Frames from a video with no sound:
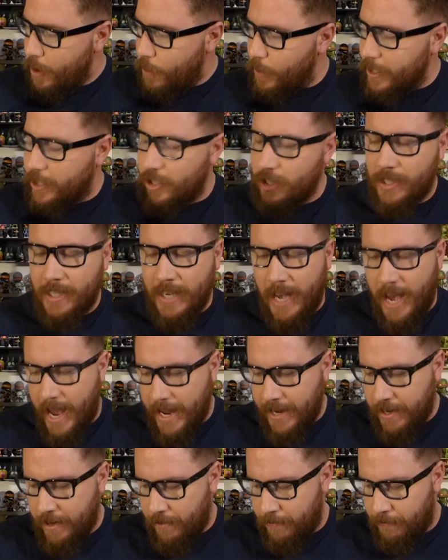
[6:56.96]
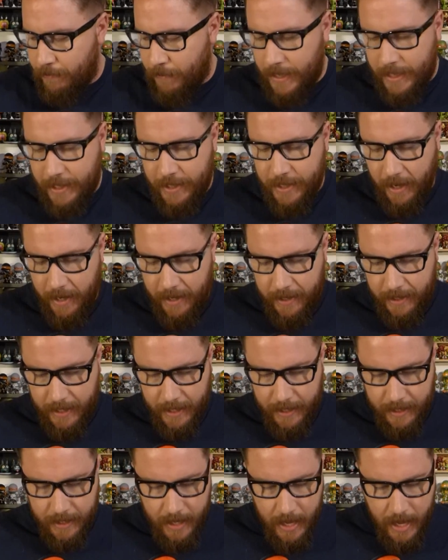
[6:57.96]
which is kind of
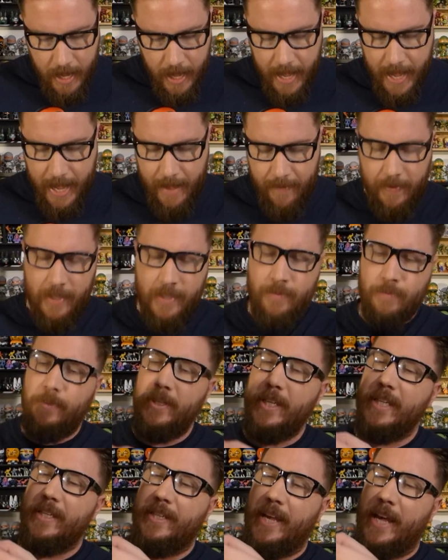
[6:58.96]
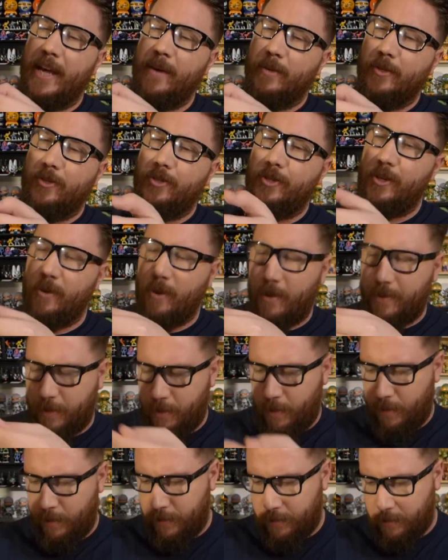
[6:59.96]
redundant. And it's really damaged, too. All the
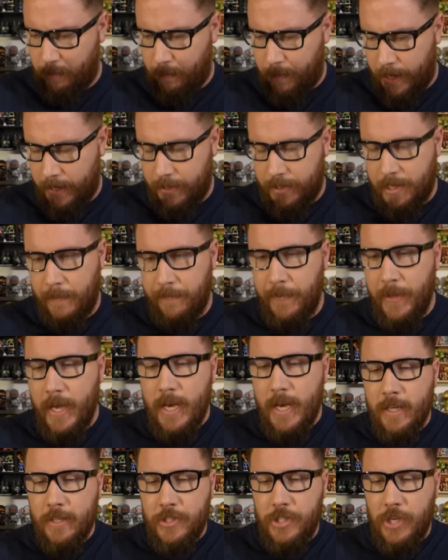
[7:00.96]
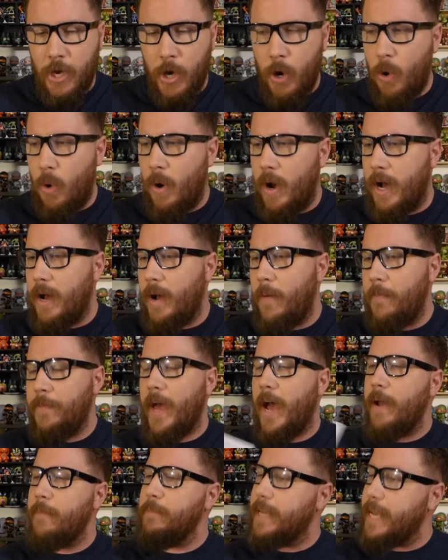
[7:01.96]
corners are bent up. So,
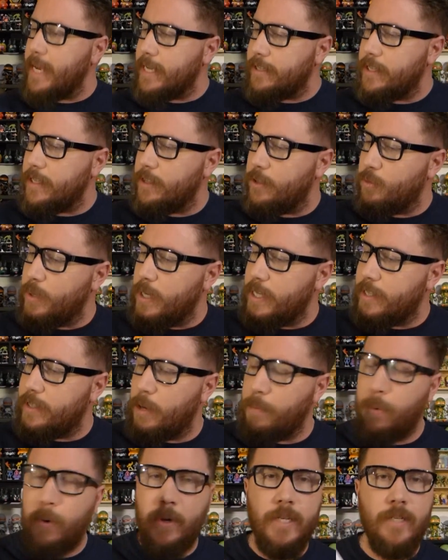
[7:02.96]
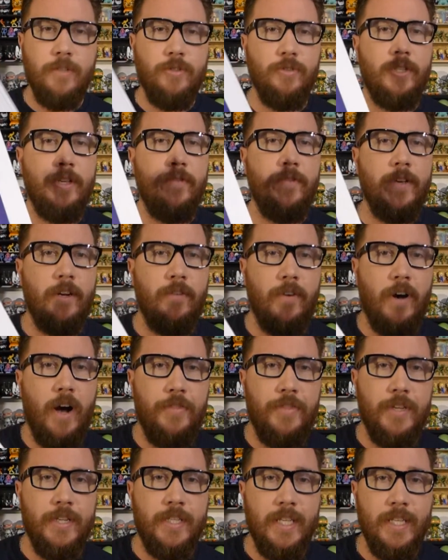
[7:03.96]
I'm guessing the reason they're putting a certificate of
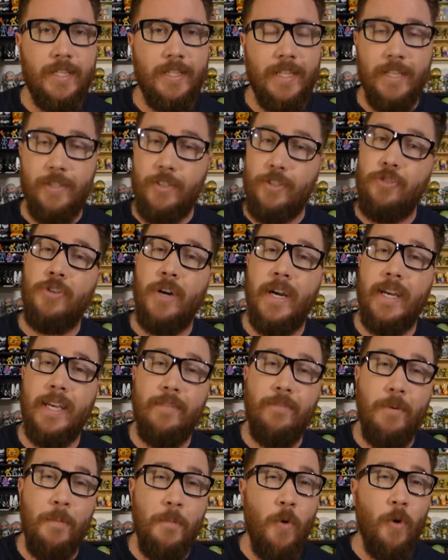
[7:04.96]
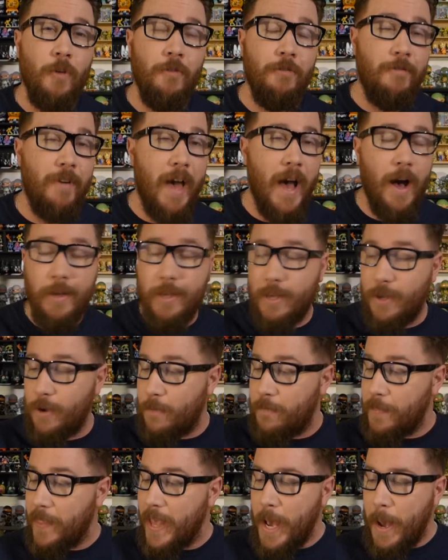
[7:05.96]
authenticity is to try and give it more
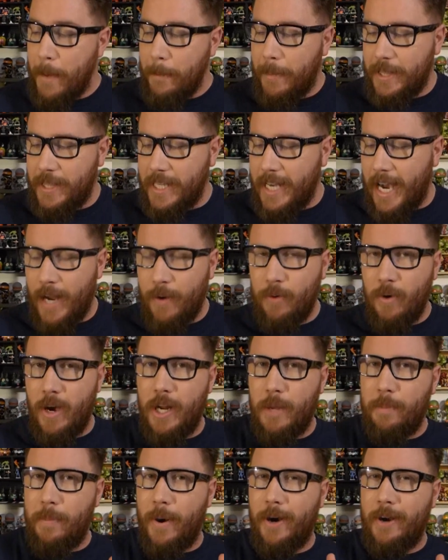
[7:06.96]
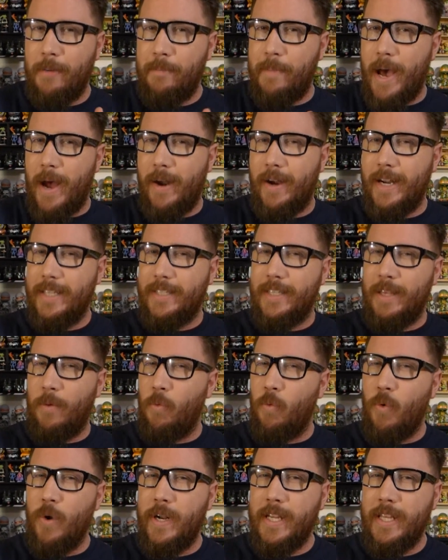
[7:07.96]
value. But the ironic part about it is it
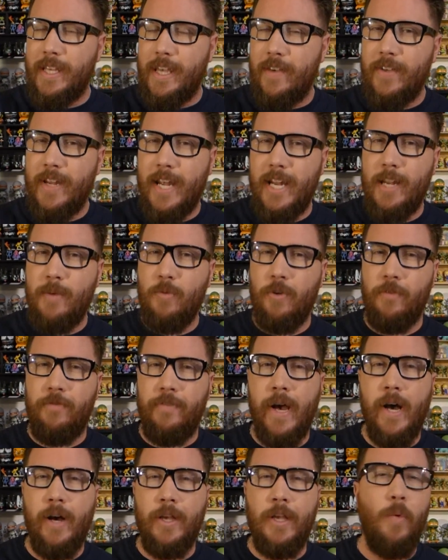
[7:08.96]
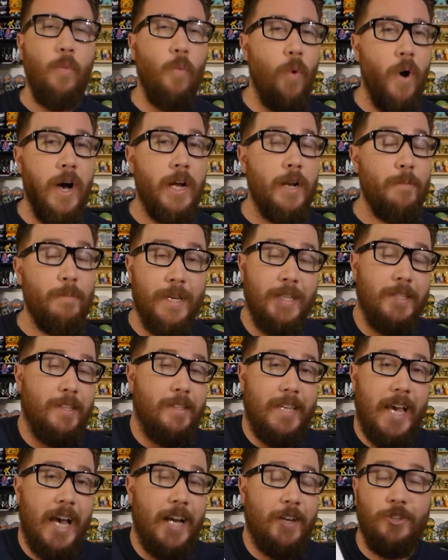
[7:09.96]
wouldn't give it any more value. One, because
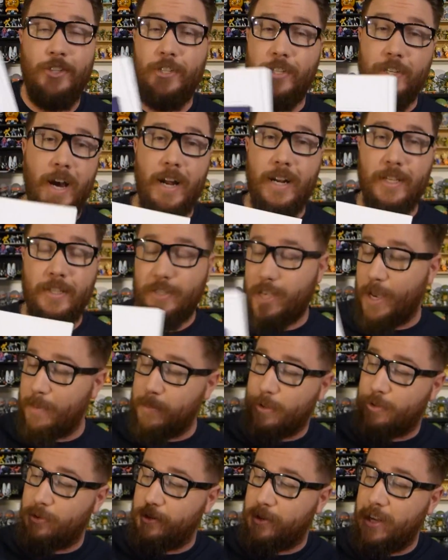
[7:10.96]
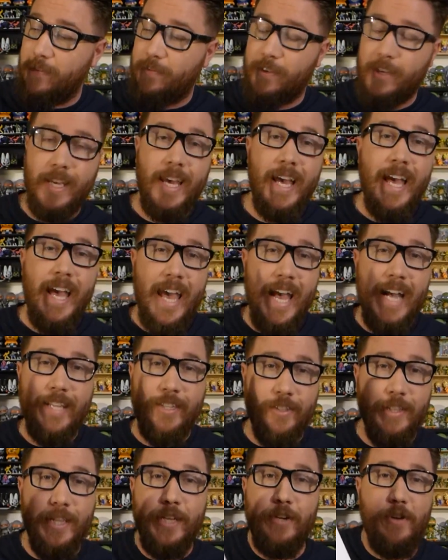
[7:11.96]
it's actually not a separate certificate.
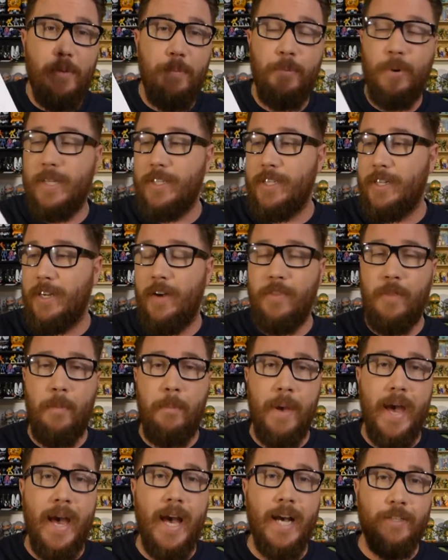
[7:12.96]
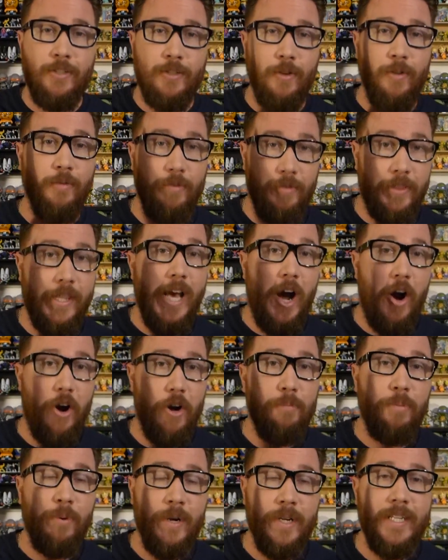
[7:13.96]
It's literally printed on the back, so the
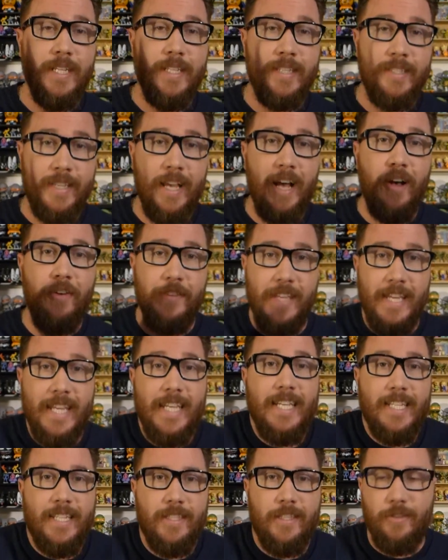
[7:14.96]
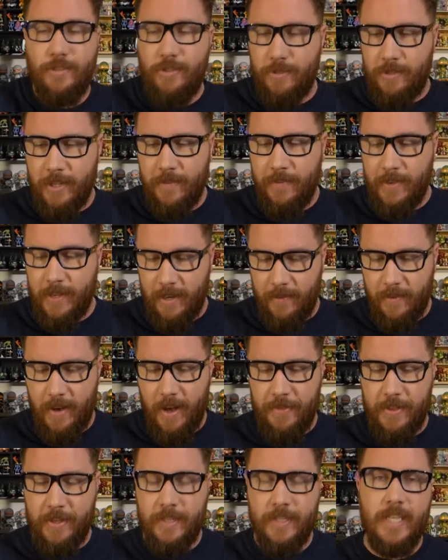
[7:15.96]
art print itself is the certificate of
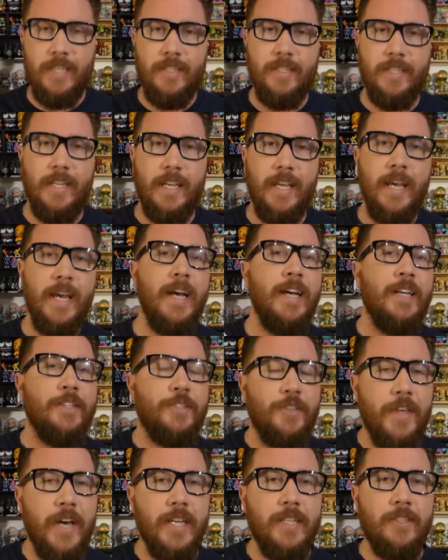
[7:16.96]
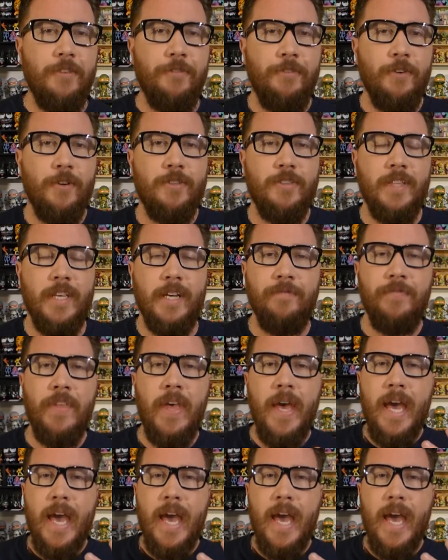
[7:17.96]
authenticity. So that's the first thing.